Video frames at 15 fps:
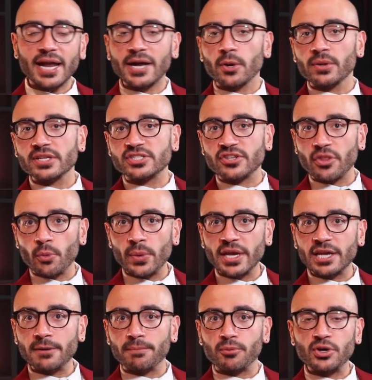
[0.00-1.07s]
not only so that we
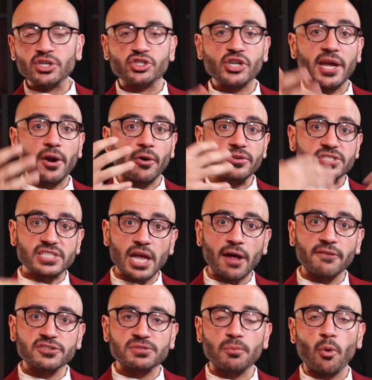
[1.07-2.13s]
can appreciate
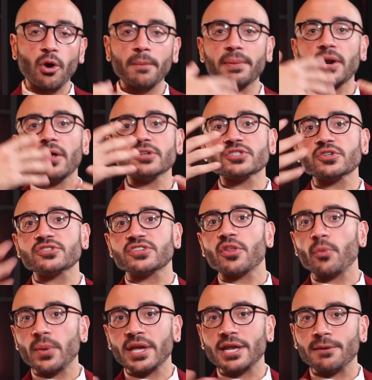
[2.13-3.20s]
ourselves more, but also so
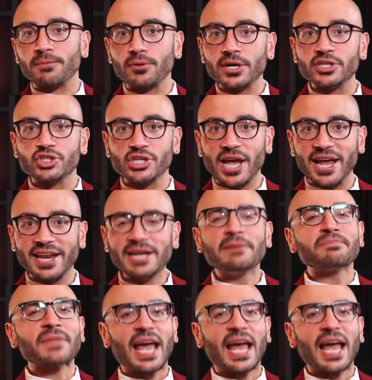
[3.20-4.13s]
that we can appreciate,